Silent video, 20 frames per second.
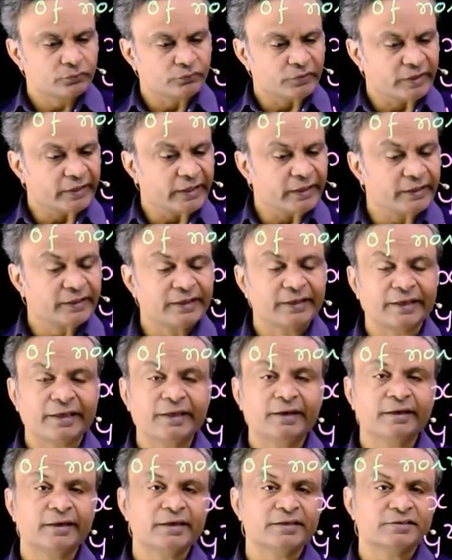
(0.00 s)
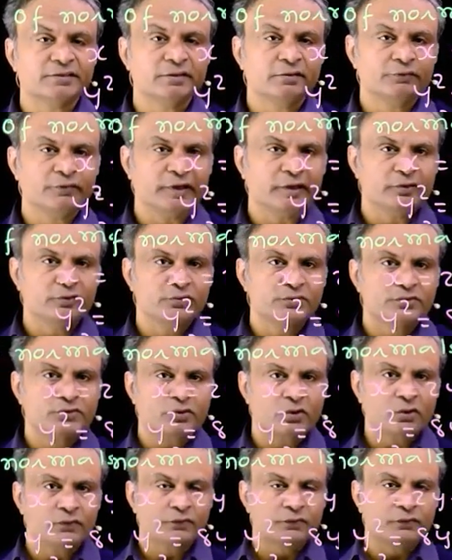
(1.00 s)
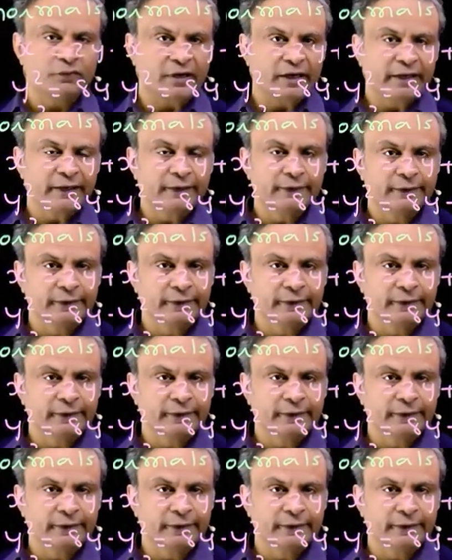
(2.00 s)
We are getting irrational values of y.